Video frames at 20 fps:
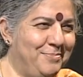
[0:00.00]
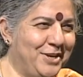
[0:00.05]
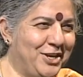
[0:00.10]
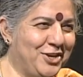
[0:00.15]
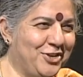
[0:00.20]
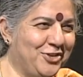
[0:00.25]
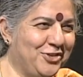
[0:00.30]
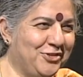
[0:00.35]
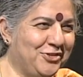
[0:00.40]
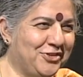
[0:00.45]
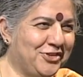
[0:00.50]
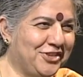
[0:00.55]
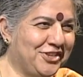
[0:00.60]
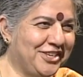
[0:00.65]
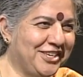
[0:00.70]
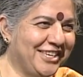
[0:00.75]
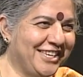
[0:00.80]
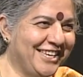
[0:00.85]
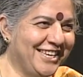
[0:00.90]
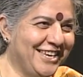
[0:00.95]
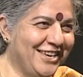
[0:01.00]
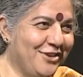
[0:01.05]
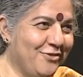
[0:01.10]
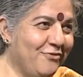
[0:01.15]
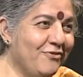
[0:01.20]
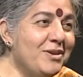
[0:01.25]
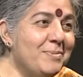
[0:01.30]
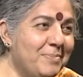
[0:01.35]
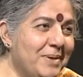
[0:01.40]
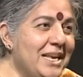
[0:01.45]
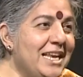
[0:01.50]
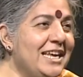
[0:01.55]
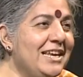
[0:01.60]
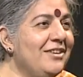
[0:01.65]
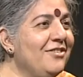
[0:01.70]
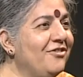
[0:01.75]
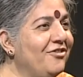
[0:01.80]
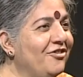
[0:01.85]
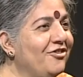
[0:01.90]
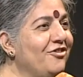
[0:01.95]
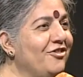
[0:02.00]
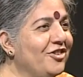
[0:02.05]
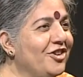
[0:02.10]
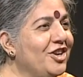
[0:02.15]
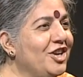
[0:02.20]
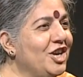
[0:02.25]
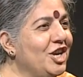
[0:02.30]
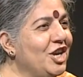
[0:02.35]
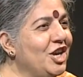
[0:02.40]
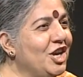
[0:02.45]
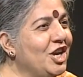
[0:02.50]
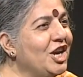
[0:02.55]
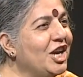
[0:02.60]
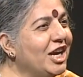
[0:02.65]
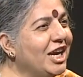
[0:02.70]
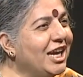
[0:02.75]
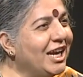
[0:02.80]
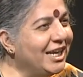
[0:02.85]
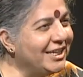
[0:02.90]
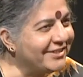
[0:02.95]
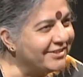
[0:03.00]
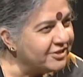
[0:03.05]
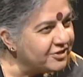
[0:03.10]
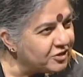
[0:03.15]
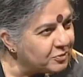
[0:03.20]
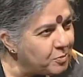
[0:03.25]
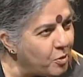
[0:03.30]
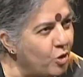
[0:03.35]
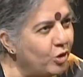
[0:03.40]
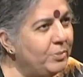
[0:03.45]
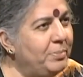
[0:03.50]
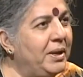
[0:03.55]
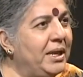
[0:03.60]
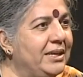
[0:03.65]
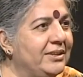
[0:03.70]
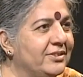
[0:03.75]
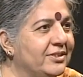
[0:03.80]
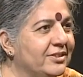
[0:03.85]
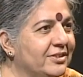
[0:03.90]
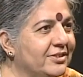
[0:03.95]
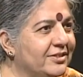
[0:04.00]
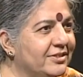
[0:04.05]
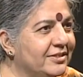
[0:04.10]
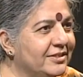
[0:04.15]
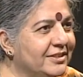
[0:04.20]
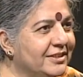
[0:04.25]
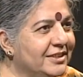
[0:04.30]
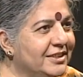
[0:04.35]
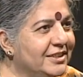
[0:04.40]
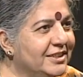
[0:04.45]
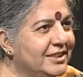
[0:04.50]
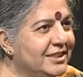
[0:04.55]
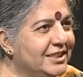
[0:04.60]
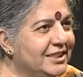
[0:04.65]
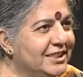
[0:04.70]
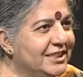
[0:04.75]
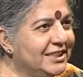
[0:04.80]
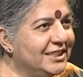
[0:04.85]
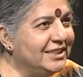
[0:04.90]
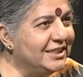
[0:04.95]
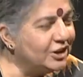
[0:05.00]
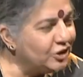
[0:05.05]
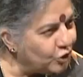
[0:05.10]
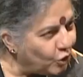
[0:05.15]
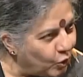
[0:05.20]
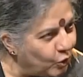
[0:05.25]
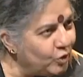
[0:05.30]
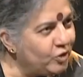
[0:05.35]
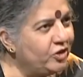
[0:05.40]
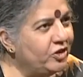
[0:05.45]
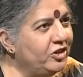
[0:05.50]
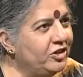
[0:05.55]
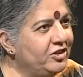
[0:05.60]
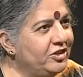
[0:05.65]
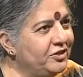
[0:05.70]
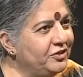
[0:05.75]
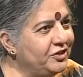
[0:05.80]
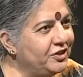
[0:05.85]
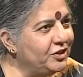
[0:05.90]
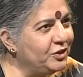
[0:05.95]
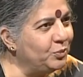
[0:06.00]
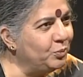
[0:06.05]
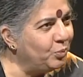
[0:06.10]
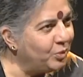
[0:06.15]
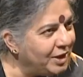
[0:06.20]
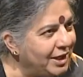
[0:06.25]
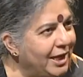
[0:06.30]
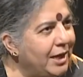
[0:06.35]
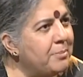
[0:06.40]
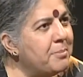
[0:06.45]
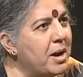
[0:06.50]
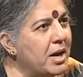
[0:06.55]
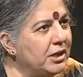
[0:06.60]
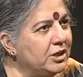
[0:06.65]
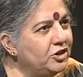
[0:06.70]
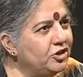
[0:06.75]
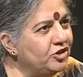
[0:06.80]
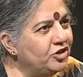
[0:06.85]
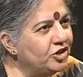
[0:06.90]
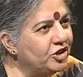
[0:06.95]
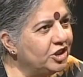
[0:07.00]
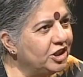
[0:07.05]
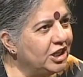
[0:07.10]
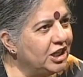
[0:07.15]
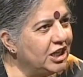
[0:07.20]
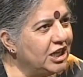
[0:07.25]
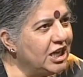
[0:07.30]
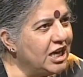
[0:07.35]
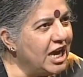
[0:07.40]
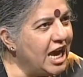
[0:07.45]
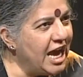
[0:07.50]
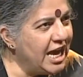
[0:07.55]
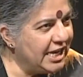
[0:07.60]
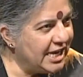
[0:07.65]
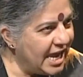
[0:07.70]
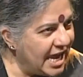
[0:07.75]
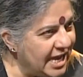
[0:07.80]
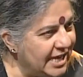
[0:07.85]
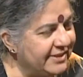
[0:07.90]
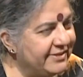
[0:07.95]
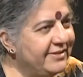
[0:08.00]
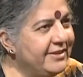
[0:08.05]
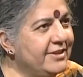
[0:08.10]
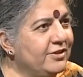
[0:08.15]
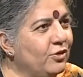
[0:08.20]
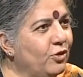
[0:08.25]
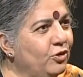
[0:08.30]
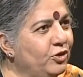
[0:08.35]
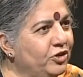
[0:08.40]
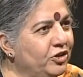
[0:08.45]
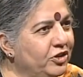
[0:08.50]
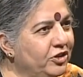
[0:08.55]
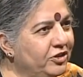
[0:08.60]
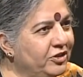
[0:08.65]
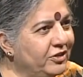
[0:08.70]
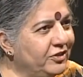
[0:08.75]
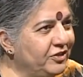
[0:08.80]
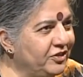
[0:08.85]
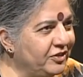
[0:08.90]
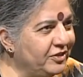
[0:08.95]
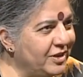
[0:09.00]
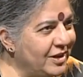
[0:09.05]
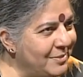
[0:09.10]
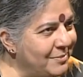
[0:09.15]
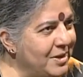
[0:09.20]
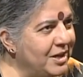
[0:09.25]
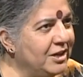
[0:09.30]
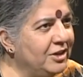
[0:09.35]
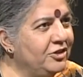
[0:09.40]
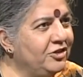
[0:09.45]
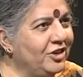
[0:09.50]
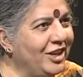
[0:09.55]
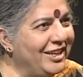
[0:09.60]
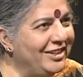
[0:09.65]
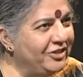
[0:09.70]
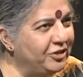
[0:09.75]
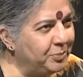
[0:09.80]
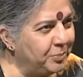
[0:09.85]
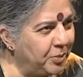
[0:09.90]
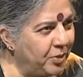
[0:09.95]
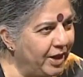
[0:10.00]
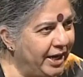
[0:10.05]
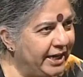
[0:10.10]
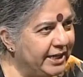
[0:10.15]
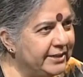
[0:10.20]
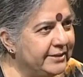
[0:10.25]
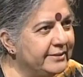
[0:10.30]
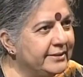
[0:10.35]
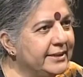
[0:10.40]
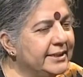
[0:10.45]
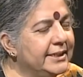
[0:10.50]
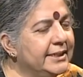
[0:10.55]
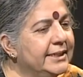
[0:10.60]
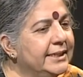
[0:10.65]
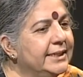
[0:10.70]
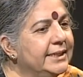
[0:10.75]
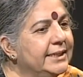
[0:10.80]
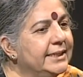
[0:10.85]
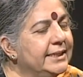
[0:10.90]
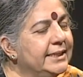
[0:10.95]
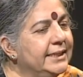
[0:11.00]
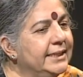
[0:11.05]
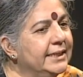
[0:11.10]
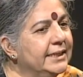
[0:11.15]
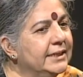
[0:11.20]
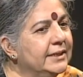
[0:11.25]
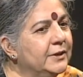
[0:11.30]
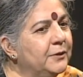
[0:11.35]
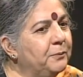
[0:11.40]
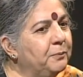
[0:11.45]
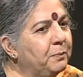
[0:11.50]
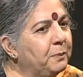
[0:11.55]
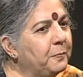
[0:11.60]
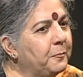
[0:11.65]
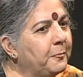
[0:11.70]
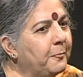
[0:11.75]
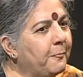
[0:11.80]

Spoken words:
Because we believe it's in small places that alternatives will emerge. And as these alternatives emerge and spread, the